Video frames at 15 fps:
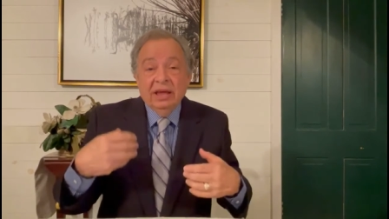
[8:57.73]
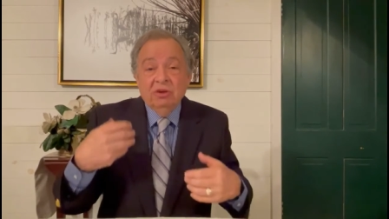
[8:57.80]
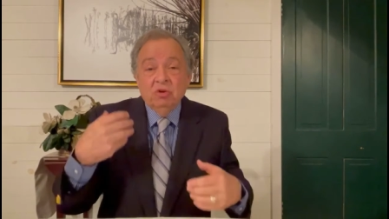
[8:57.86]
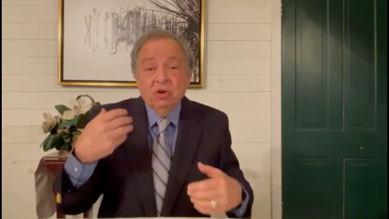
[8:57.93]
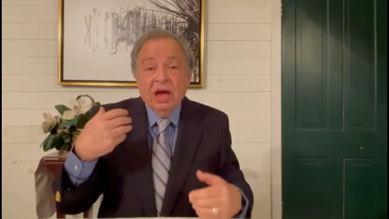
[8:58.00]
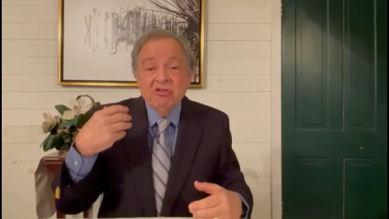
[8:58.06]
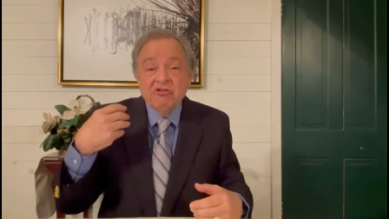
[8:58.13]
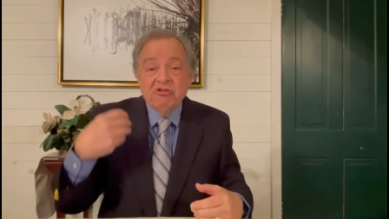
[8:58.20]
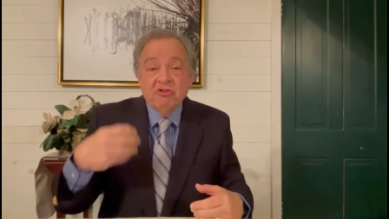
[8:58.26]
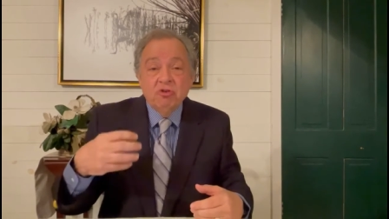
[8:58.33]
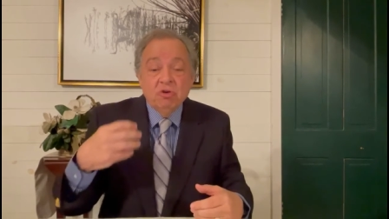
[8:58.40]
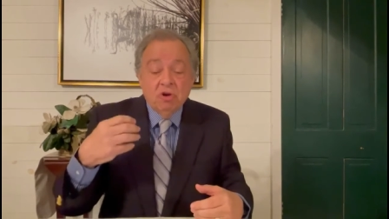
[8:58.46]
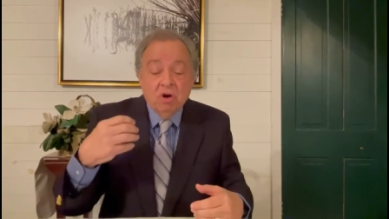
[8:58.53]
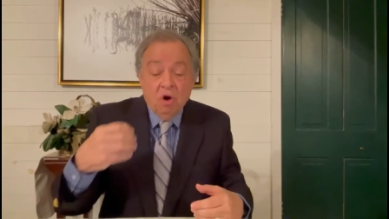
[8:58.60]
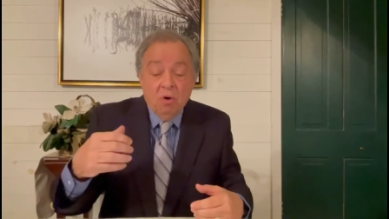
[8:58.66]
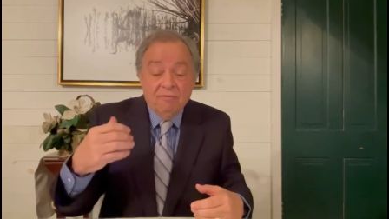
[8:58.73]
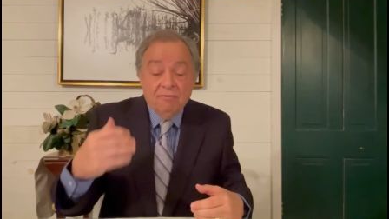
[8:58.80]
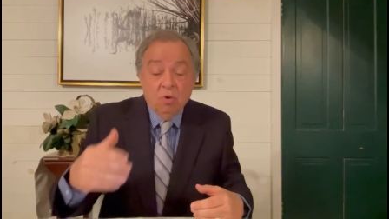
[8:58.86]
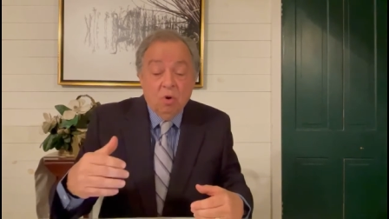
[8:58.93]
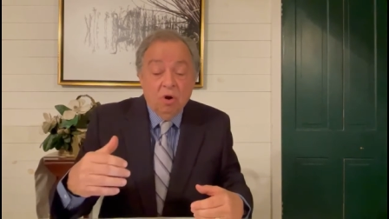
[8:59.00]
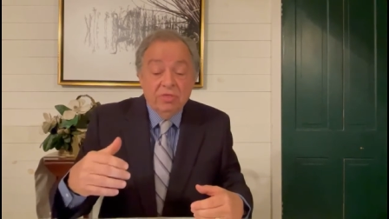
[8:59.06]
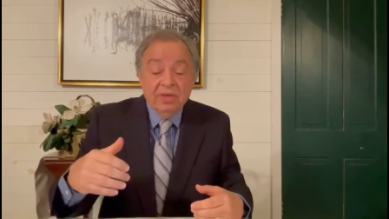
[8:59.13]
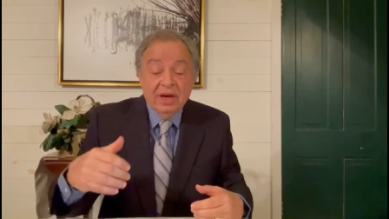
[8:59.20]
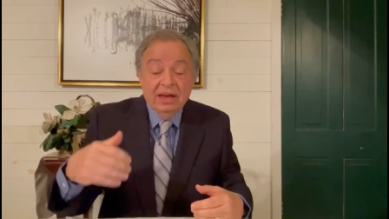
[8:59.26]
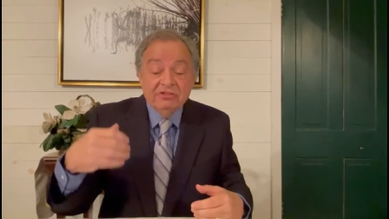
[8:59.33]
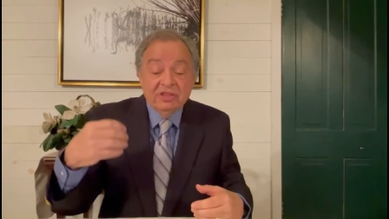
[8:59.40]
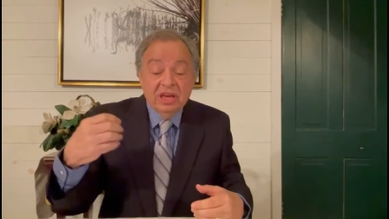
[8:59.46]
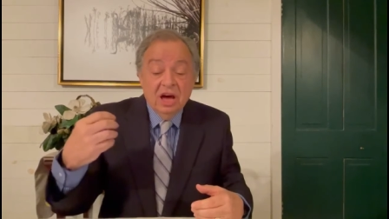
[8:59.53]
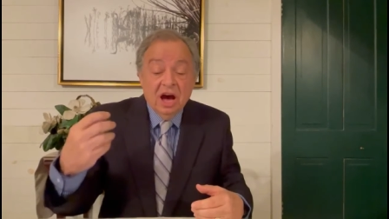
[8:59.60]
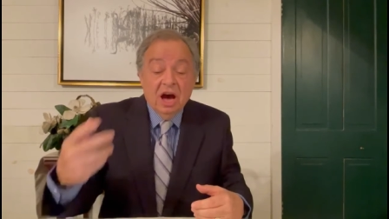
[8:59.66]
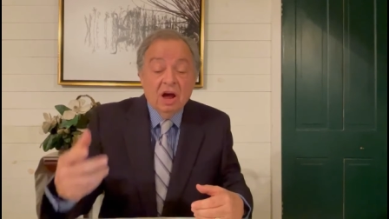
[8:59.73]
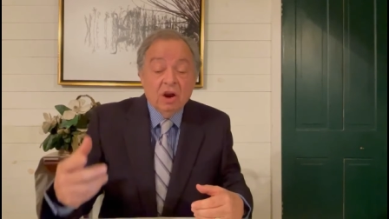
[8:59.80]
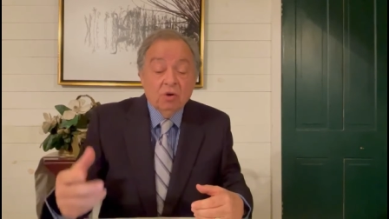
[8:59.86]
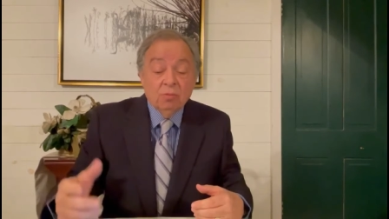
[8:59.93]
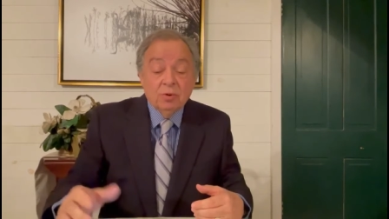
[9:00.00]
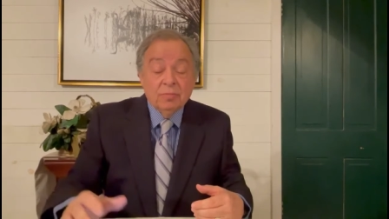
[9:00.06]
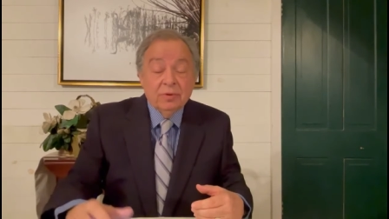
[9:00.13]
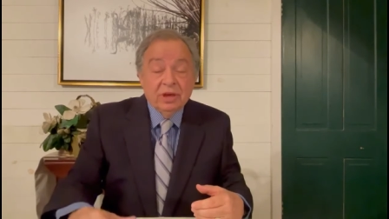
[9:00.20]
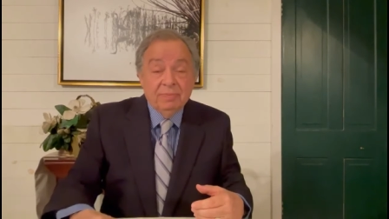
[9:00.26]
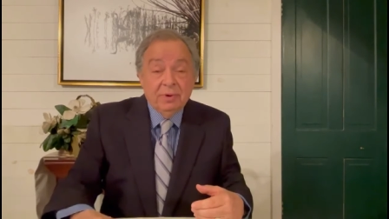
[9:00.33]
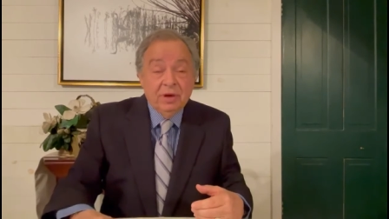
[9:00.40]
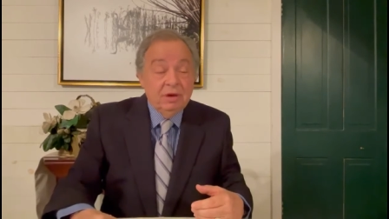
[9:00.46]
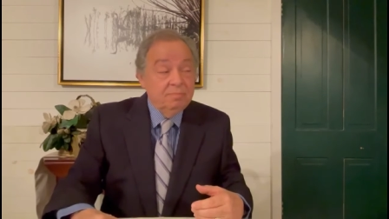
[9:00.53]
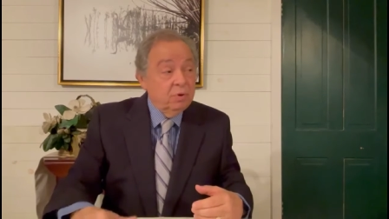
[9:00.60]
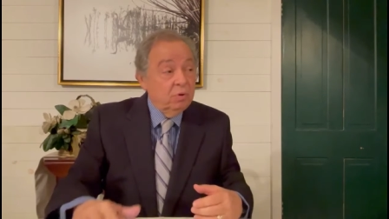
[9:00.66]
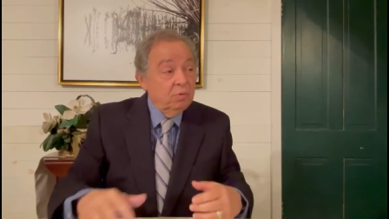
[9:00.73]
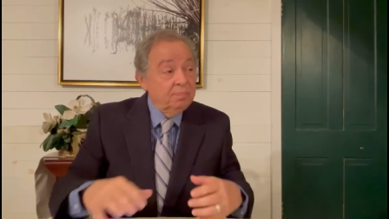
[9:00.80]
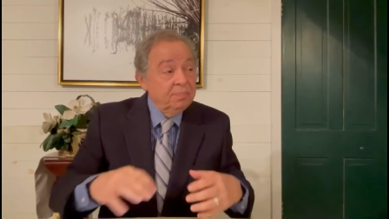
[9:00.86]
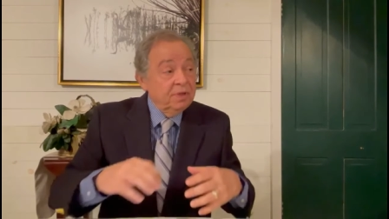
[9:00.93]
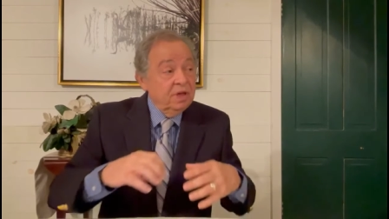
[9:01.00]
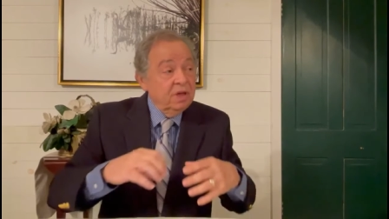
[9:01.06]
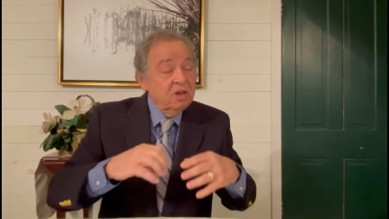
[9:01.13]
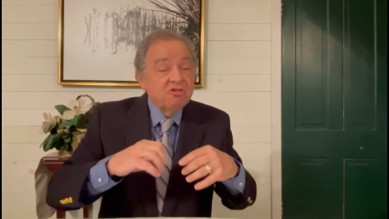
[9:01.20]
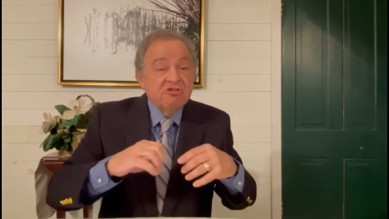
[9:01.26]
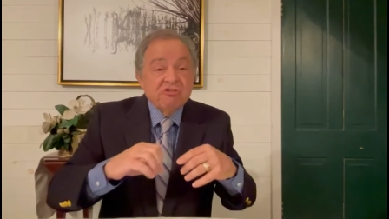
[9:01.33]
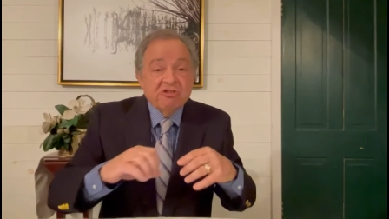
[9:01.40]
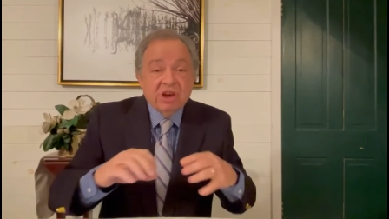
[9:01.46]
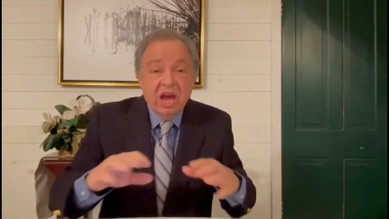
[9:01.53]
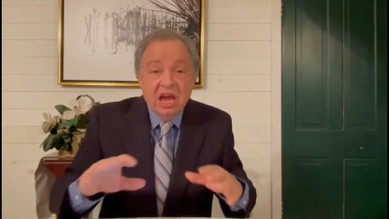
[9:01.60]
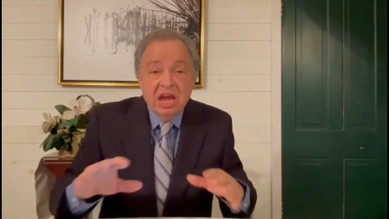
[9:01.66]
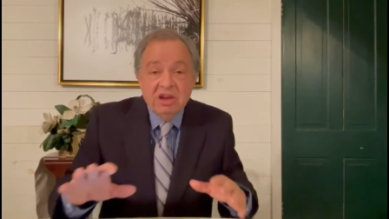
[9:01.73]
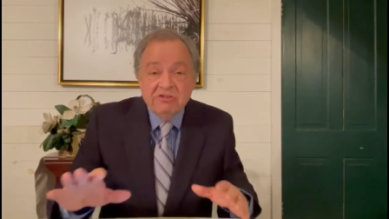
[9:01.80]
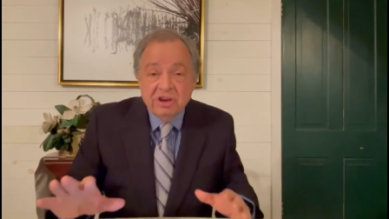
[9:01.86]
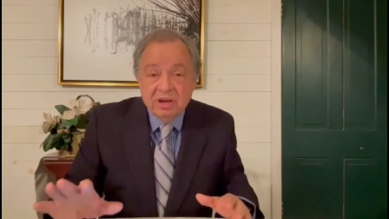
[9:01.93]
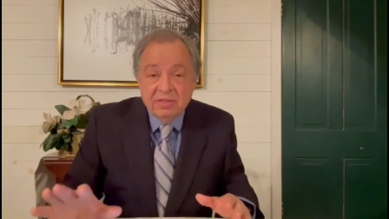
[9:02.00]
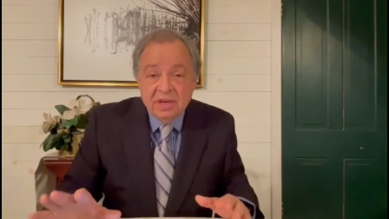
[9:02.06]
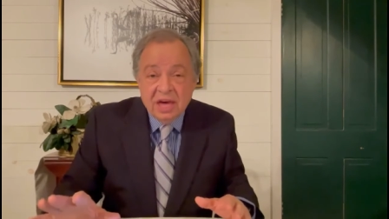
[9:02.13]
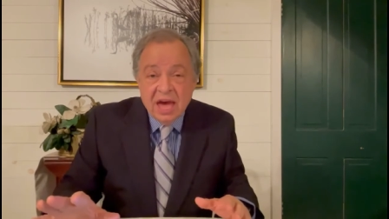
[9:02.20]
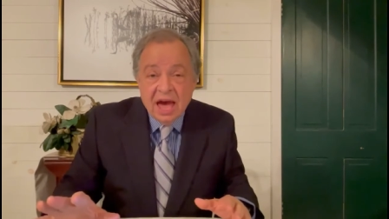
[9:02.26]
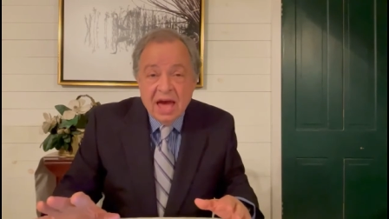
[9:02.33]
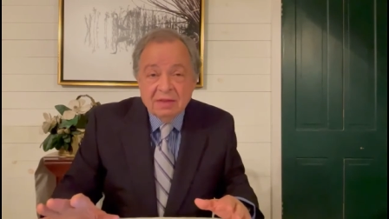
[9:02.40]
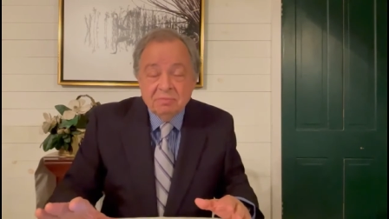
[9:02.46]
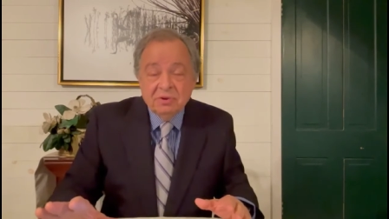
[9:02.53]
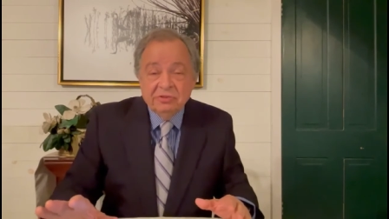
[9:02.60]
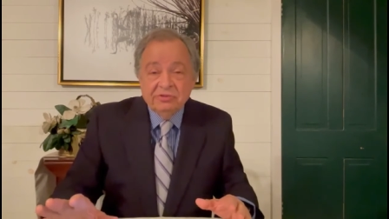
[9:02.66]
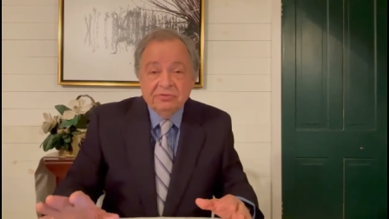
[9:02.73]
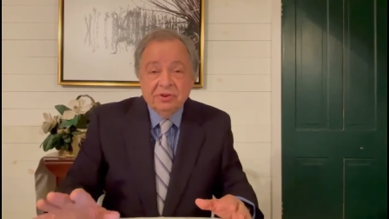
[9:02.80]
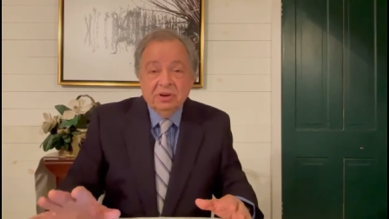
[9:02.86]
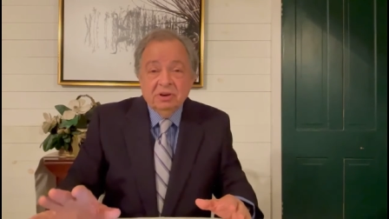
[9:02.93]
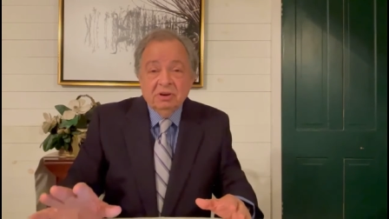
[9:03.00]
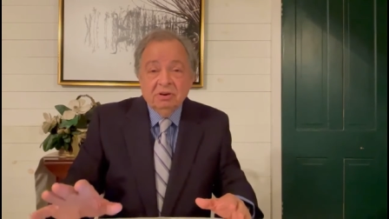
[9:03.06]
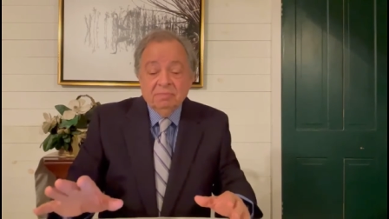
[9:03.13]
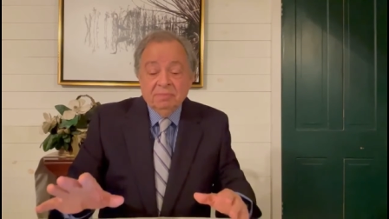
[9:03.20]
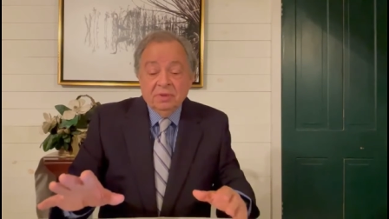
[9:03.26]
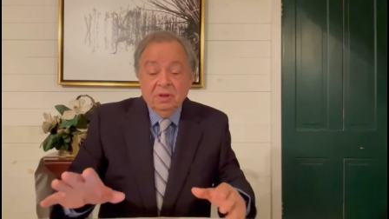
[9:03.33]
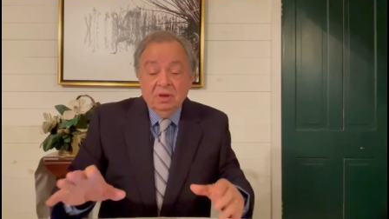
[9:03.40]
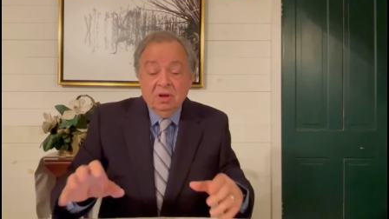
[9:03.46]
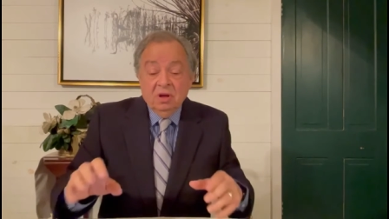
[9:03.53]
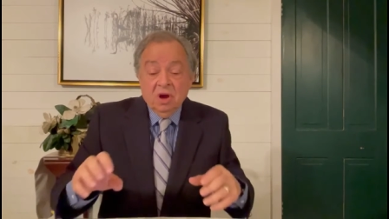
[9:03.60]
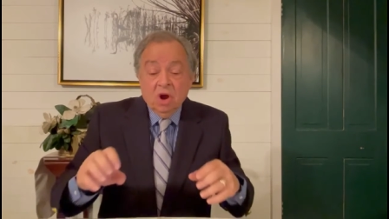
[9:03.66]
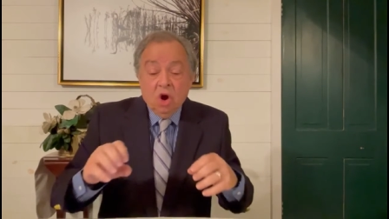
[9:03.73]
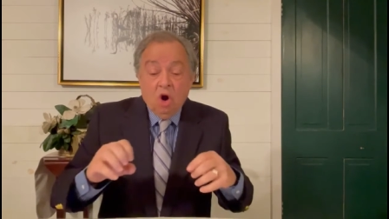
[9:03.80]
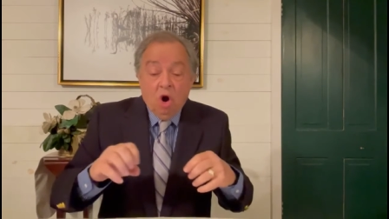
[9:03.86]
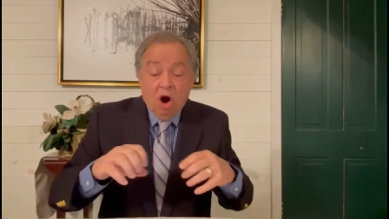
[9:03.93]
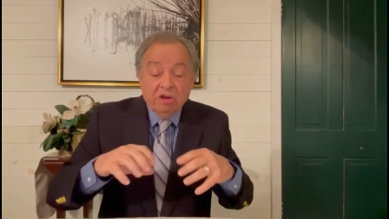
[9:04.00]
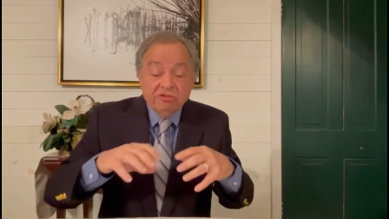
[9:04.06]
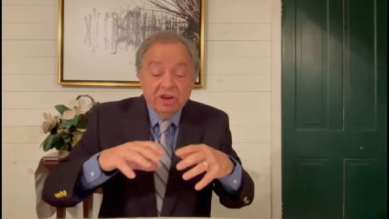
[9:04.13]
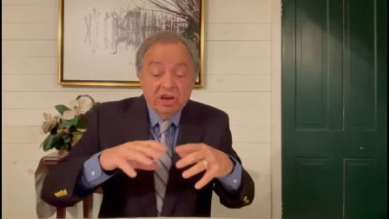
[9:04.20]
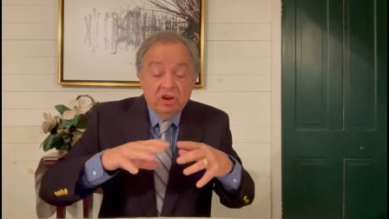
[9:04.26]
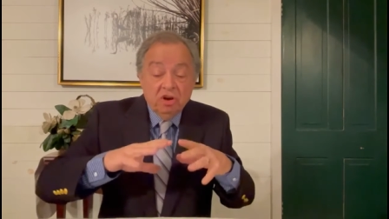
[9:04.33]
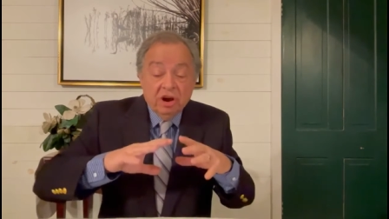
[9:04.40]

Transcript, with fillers: And as you go forth as the honorable people, changing the atmosphere, causing your